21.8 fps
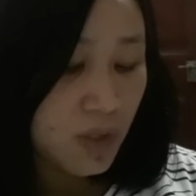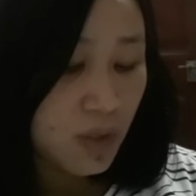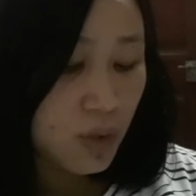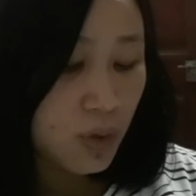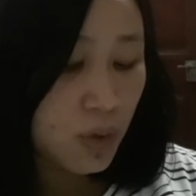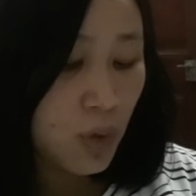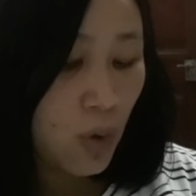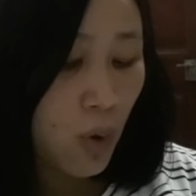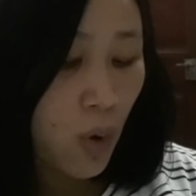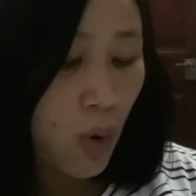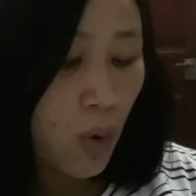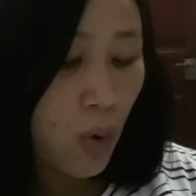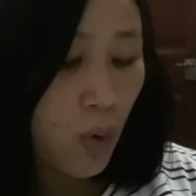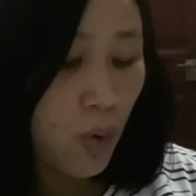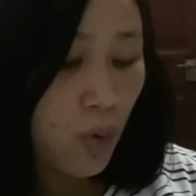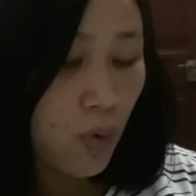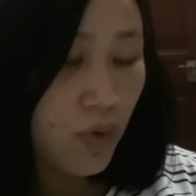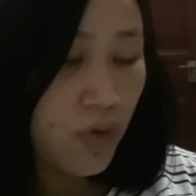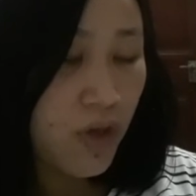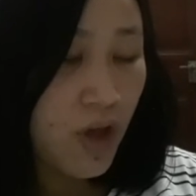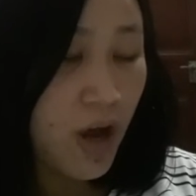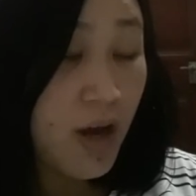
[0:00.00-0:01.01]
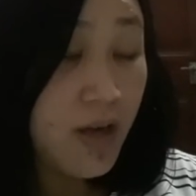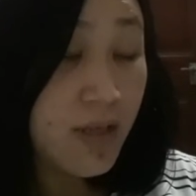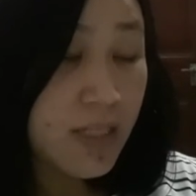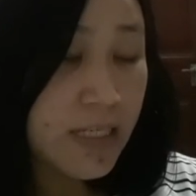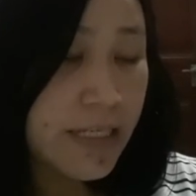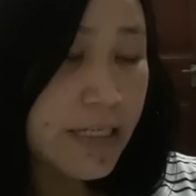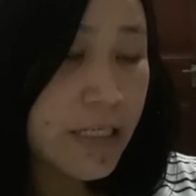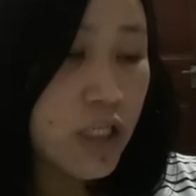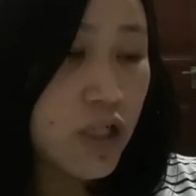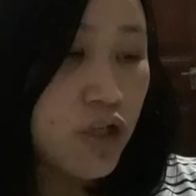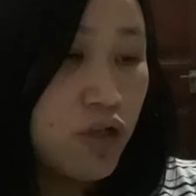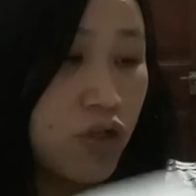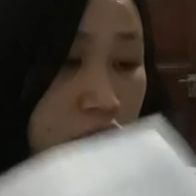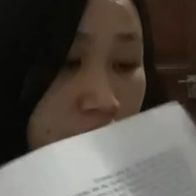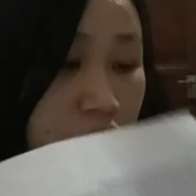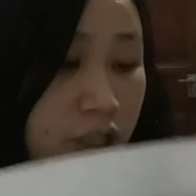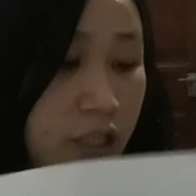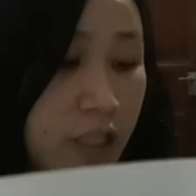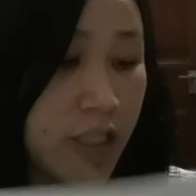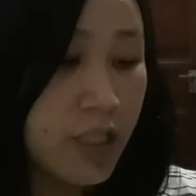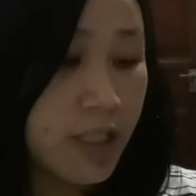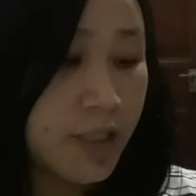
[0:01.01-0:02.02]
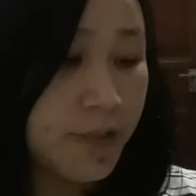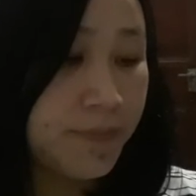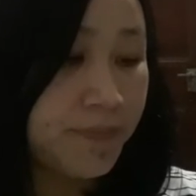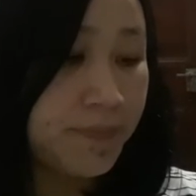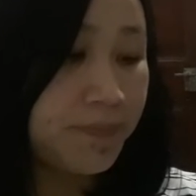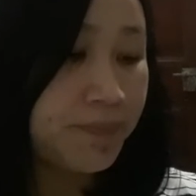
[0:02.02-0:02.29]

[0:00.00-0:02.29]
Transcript: So that's interesting.